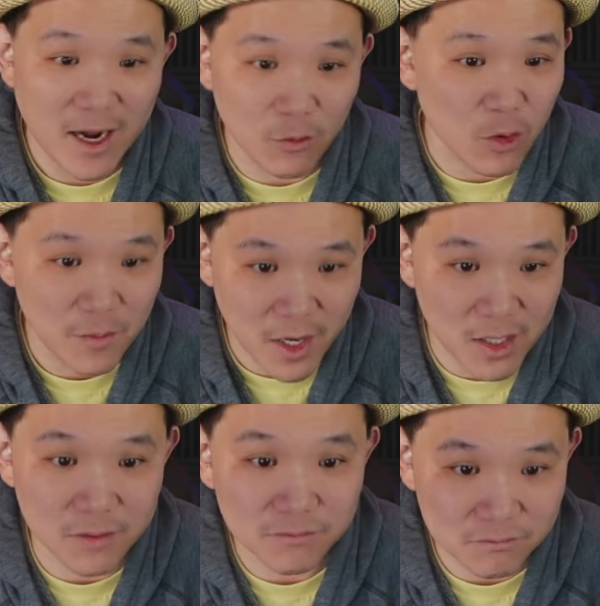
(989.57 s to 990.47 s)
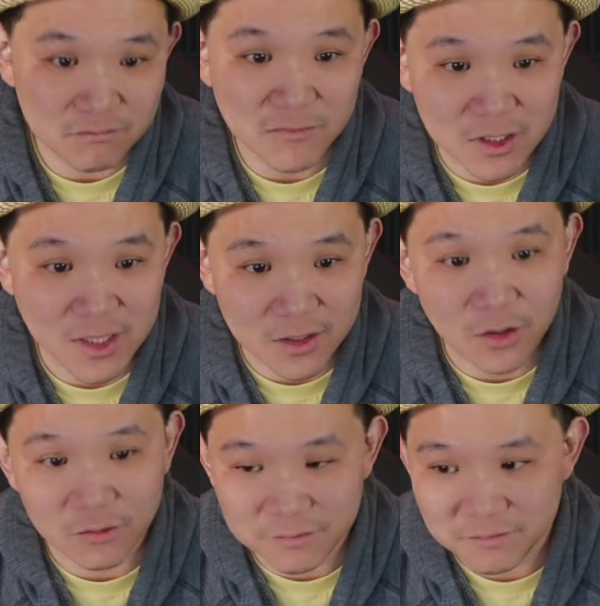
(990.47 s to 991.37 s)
I won't buy it because I know